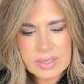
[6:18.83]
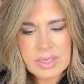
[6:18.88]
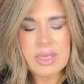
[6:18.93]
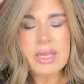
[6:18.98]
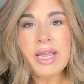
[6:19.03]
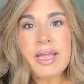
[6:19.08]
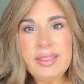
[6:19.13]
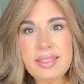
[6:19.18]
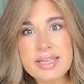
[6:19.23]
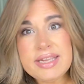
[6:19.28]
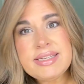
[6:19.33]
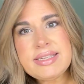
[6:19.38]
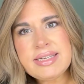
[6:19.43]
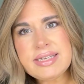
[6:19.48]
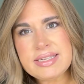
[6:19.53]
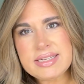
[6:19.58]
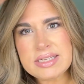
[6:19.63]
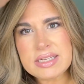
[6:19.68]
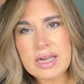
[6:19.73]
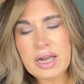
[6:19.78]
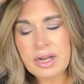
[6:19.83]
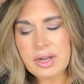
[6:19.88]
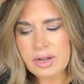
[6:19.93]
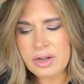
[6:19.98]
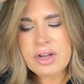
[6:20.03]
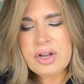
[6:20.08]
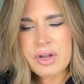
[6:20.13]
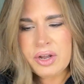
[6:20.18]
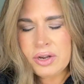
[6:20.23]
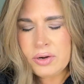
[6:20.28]
and this is a
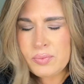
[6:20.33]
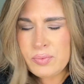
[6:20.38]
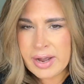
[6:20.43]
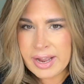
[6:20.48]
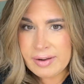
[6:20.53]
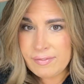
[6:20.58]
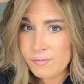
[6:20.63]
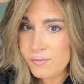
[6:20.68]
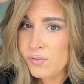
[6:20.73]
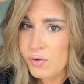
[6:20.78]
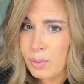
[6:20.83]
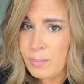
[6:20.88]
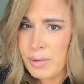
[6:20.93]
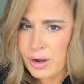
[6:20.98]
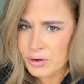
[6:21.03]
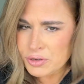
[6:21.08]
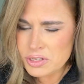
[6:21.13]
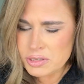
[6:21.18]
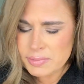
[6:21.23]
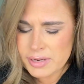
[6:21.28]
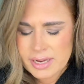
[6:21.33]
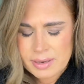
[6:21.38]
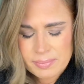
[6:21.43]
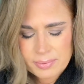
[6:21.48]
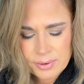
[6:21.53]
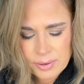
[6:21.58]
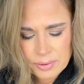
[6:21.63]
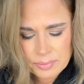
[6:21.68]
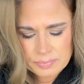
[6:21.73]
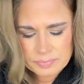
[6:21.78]
good way for most
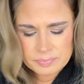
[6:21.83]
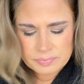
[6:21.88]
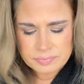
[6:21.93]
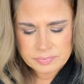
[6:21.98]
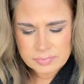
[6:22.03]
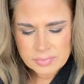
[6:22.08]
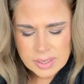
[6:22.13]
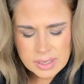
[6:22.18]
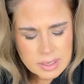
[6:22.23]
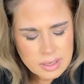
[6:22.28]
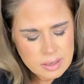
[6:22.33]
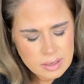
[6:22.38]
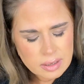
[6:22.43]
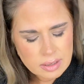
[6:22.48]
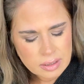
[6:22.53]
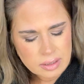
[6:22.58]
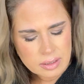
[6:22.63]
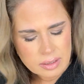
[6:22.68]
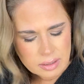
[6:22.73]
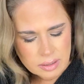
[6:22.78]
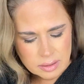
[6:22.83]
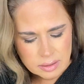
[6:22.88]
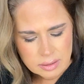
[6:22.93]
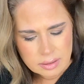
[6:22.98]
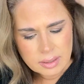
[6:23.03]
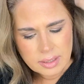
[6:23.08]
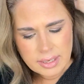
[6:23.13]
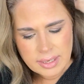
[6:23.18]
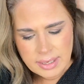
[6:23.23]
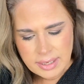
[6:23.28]
people,
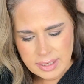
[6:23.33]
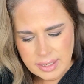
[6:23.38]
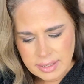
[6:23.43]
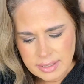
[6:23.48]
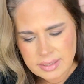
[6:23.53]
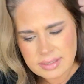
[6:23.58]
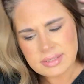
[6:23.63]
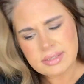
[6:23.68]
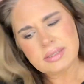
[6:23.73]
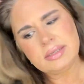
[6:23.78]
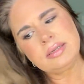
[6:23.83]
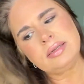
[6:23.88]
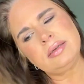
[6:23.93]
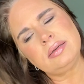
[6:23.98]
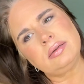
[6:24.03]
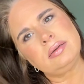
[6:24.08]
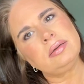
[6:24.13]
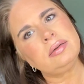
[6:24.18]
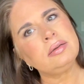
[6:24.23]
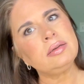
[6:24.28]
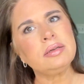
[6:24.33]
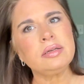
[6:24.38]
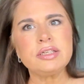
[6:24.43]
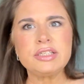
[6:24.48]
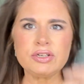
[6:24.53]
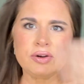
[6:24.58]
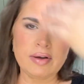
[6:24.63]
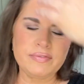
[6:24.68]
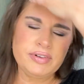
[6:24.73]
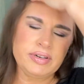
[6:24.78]
is,
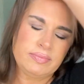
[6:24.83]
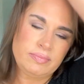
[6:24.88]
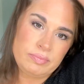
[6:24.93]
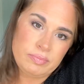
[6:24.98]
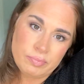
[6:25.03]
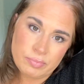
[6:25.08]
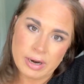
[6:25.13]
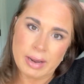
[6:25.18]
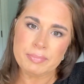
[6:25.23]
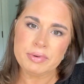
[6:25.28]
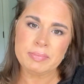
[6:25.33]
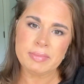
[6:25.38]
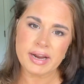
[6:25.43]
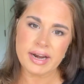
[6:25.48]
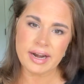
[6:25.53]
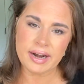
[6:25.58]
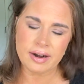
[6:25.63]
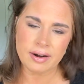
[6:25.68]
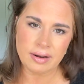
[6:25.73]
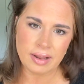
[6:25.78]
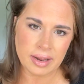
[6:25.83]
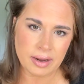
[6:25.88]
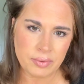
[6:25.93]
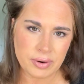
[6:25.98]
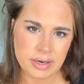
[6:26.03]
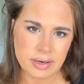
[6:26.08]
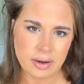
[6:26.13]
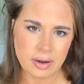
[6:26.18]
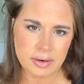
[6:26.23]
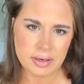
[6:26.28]
so I've prepped my hair like we
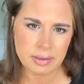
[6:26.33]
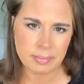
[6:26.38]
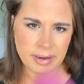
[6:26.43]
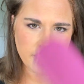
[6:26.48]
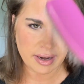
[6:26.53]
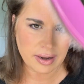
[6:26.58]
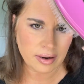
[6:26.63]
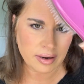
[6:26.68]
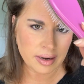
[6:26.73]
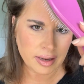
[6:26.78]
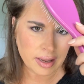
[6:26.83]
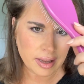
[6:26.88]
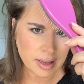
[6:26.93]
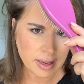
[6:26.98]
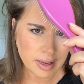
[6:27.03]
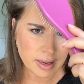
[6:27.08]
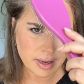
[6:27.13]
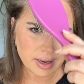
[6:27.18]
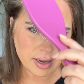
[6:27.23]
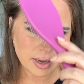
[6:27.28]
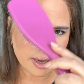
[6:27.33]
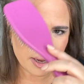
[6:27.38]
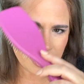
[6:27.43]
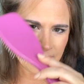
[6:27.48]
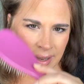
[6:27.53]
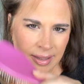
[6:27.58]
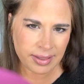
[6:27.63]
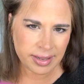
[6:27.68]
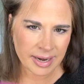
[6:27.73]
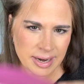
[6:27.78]
talked about,
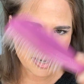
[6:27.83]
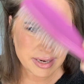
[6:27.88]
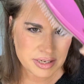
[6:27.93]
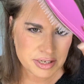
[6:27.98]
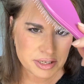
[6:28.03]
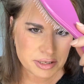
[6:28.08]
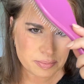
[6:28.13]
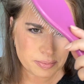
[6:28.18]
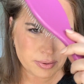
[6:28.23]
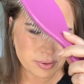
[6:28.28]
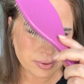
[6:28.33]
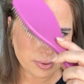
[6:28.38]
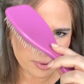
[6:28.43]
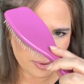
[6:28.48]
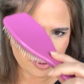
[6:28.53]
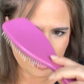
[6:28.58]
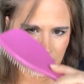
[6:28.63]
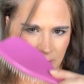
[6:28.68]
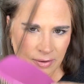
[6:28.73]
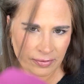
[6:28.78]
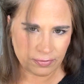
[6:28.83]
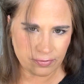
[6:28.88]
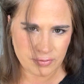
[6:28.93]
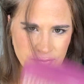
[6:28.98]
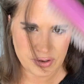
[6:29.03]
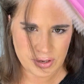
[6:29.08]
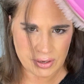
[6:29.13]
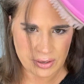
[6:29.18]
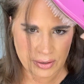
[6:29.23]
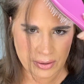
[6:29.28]
and then I just pull a
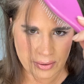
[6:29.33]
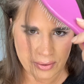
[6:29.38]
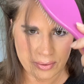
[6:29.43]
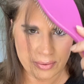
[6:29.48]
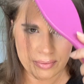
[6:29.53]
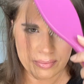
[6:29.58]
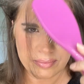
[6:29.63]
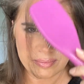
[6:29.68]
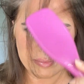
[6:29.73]
few